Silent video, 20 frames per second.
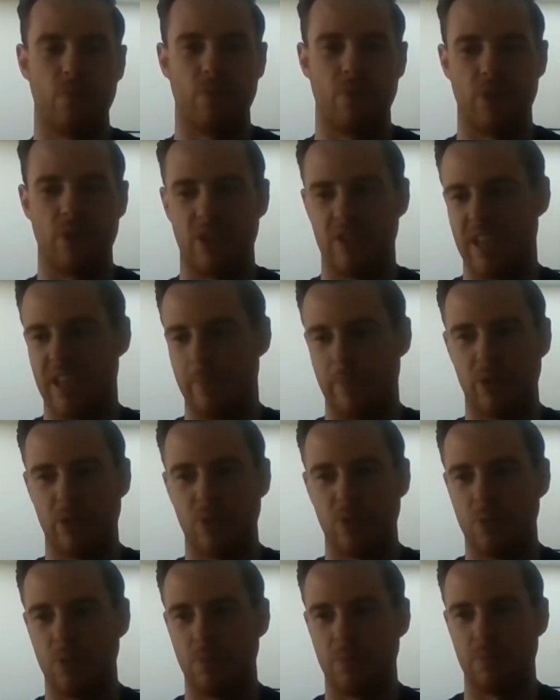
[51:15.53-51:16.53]
the
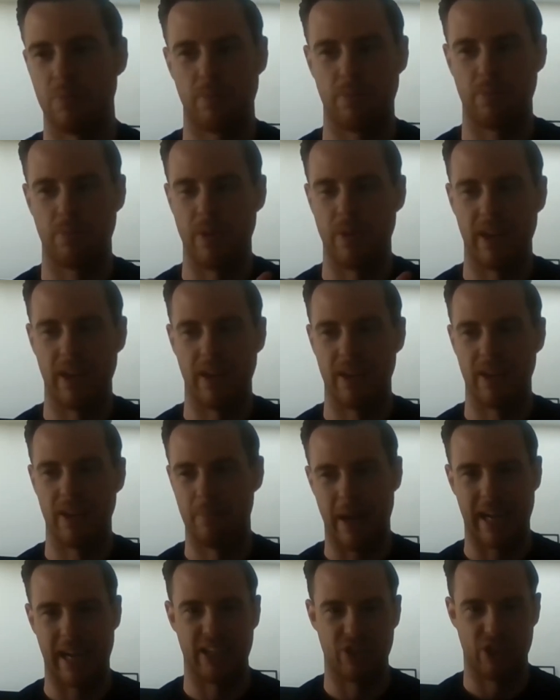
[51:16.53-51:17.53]
typical
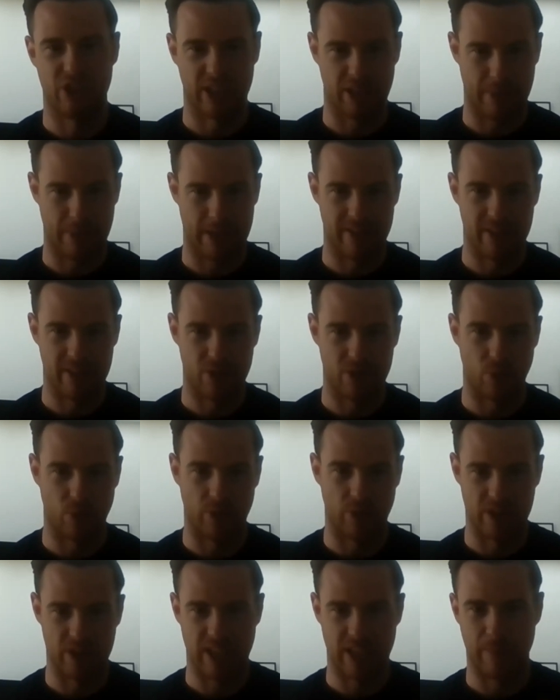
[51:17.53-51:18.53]
package experience or
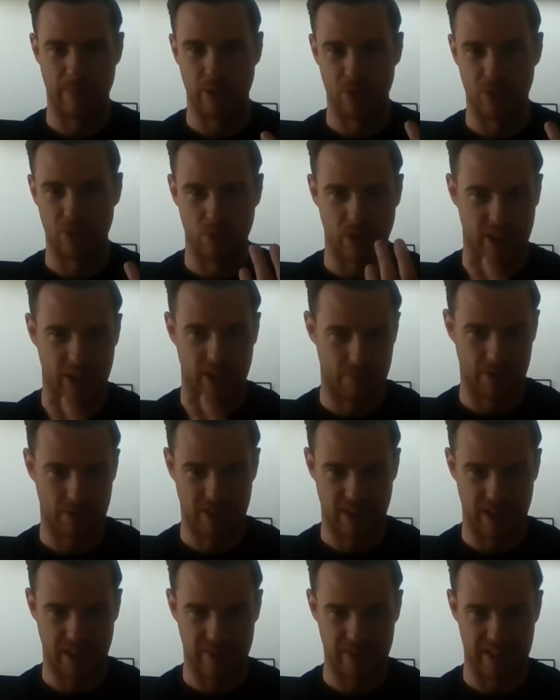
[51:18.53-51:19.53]
the typical customer
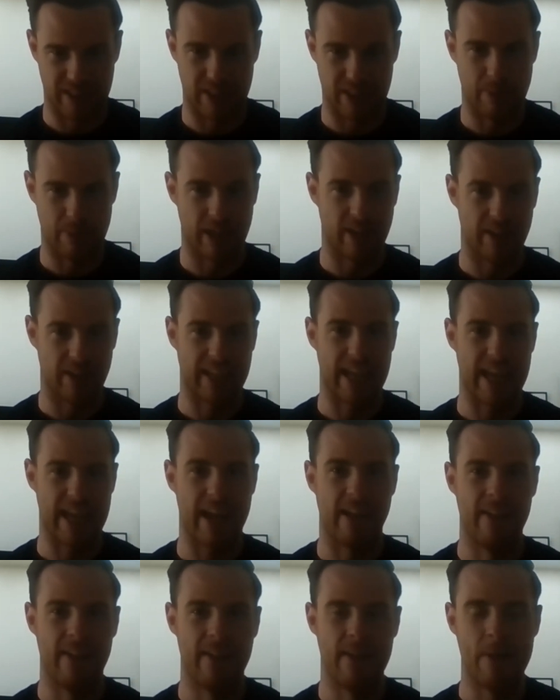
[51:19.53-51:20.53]
service email I get?
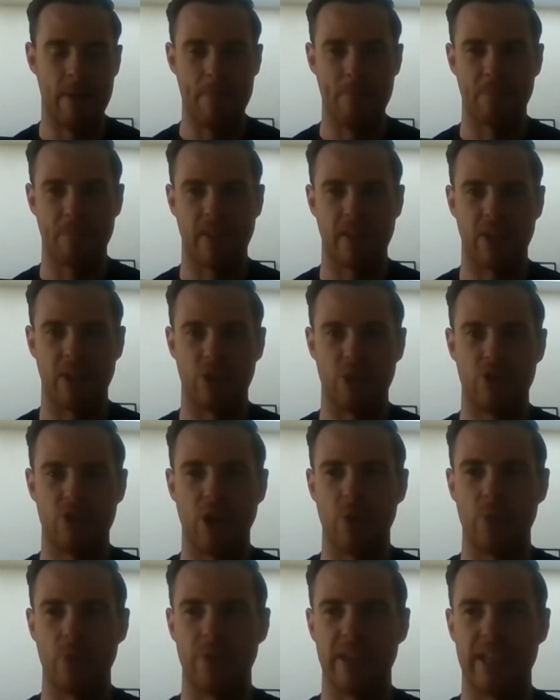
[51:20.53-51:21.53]
You
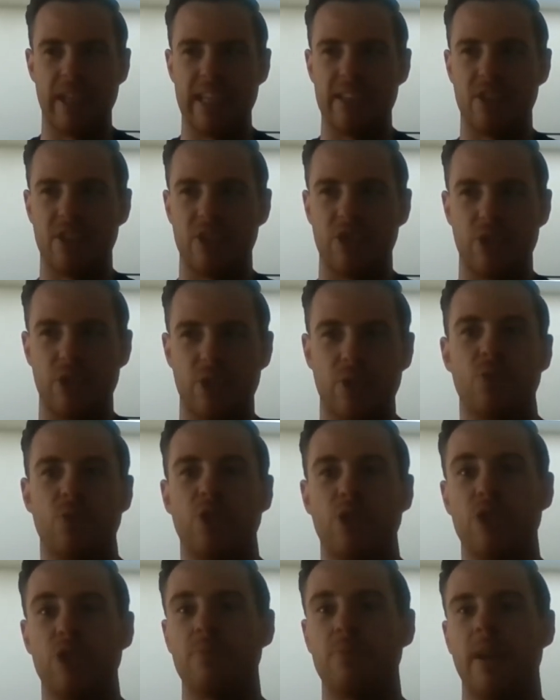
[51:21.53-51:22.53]
don't need to do
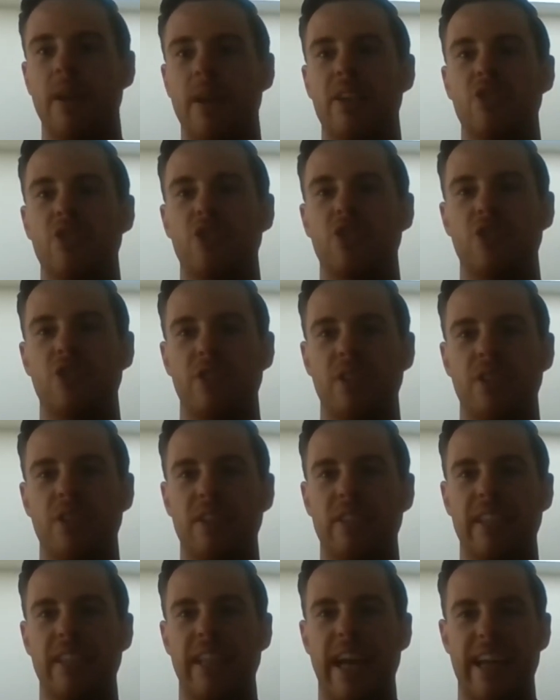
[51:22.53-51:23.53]
too much to
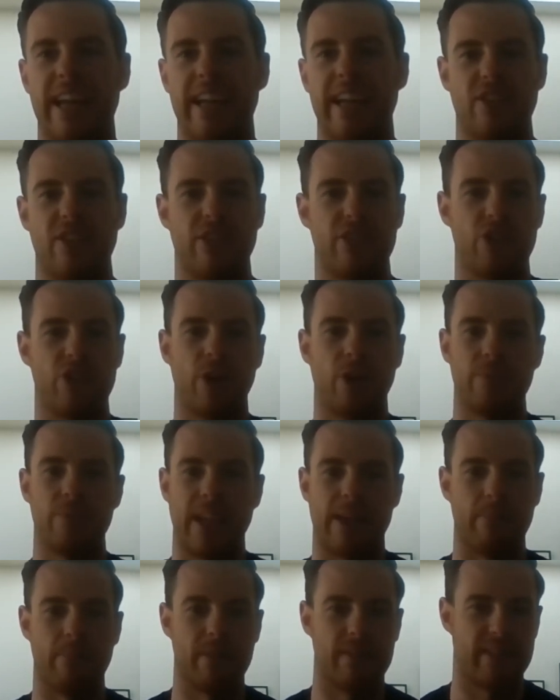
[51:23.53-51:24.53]
get into the top
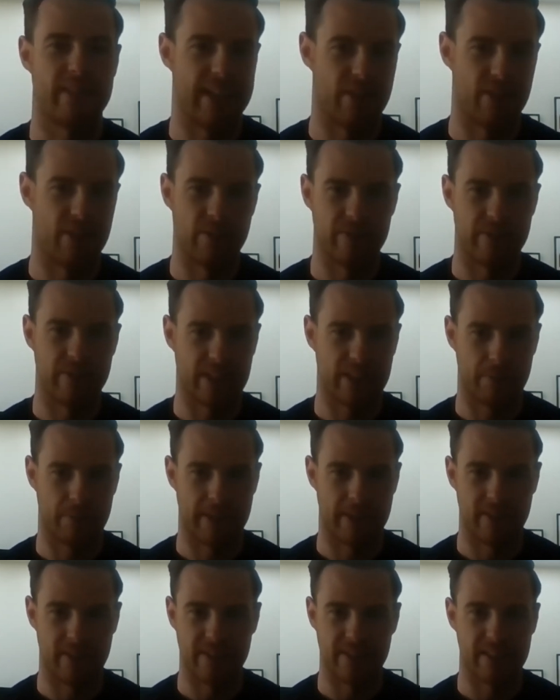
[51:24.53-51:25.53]
10% of
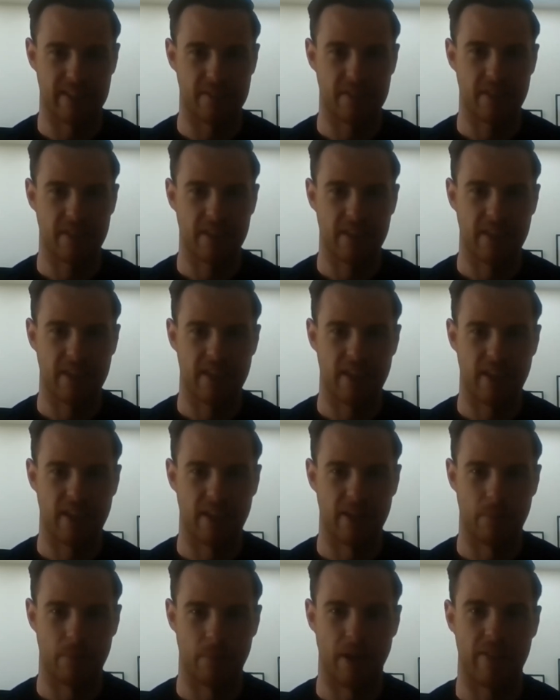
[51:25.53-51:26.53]
experiences.
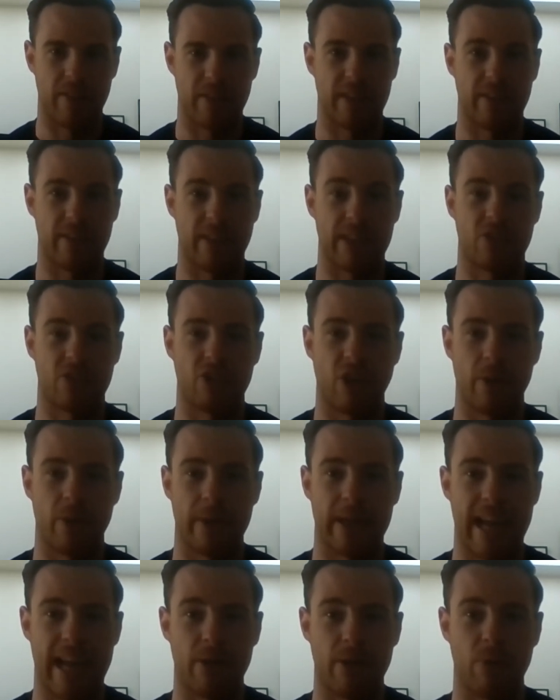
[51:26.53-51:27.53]
I think there's so
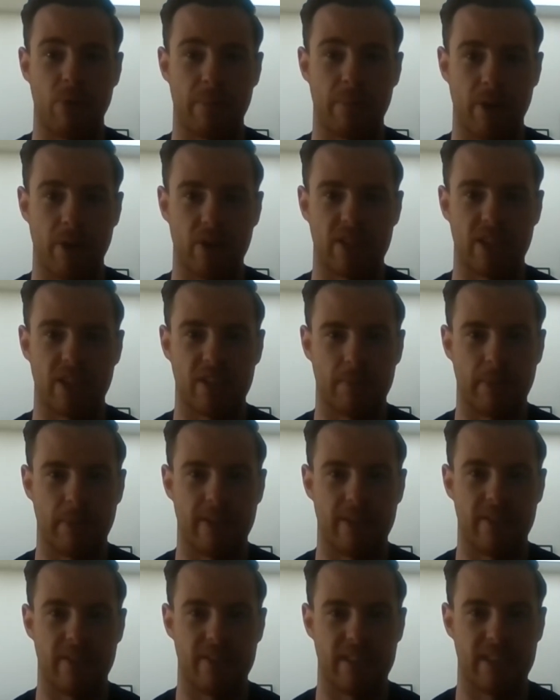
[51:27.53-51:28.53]
many out-the-box
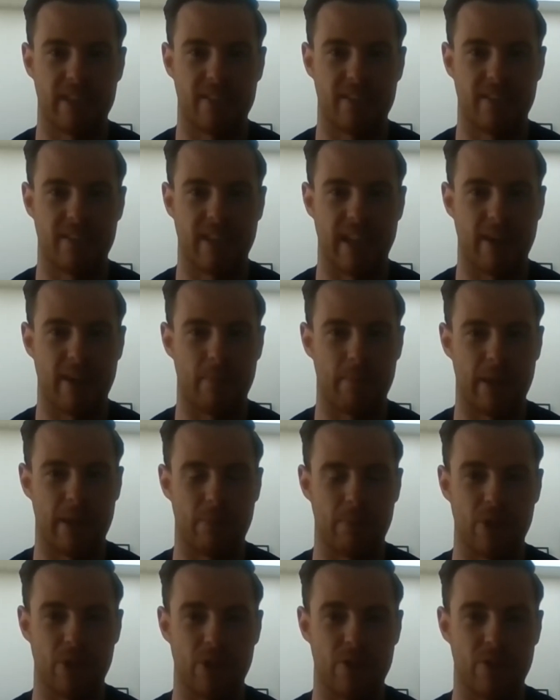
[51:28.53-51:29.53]
experiences that
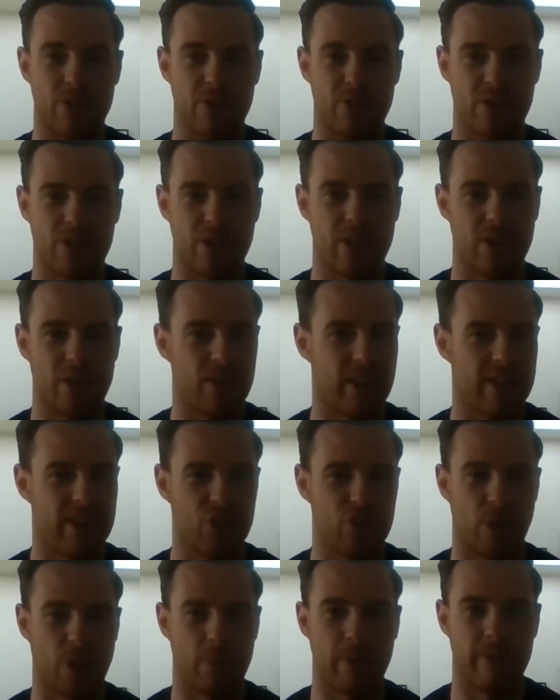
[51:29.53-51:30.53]
people use, like
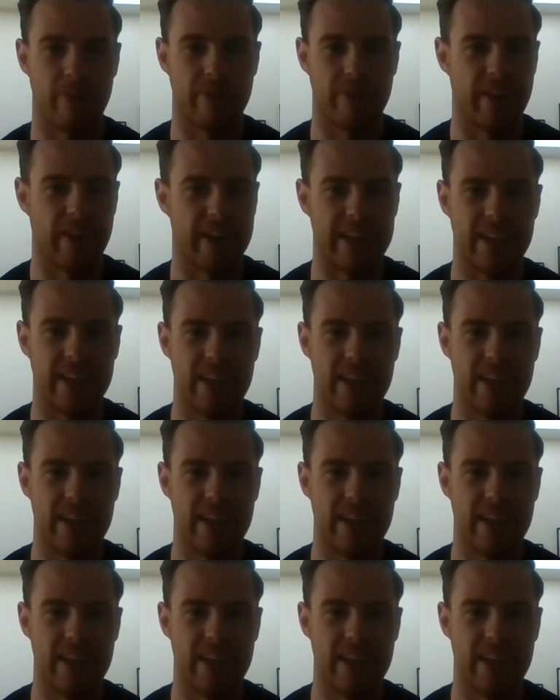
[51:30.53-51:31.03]
Shopify